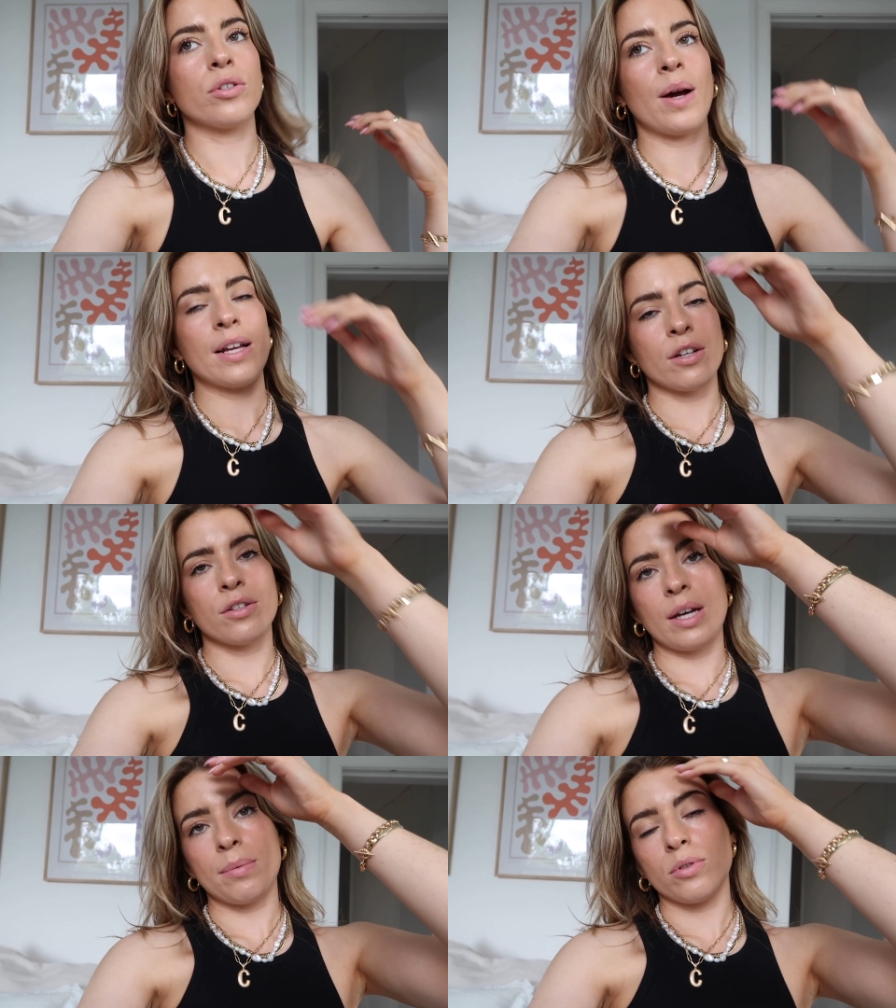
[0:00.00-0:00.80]
so I had to go
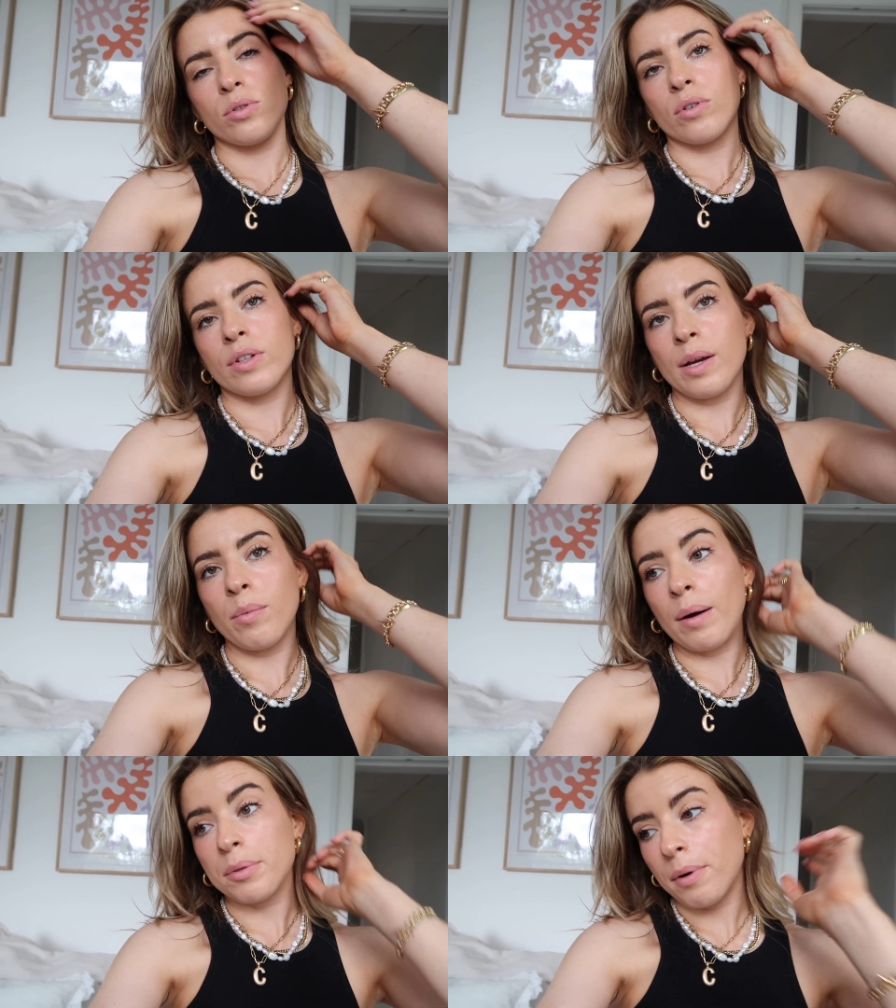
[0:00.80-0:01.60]
to the Apple store and they
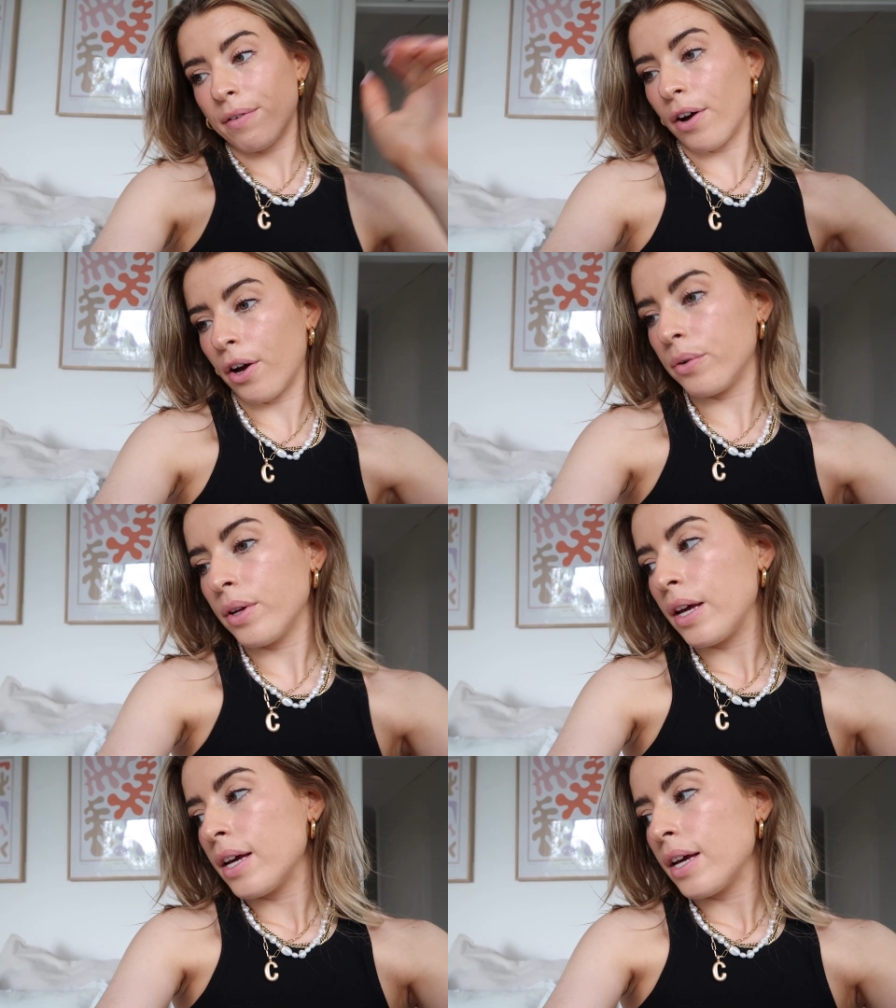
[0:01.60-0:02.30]
wiped my phone.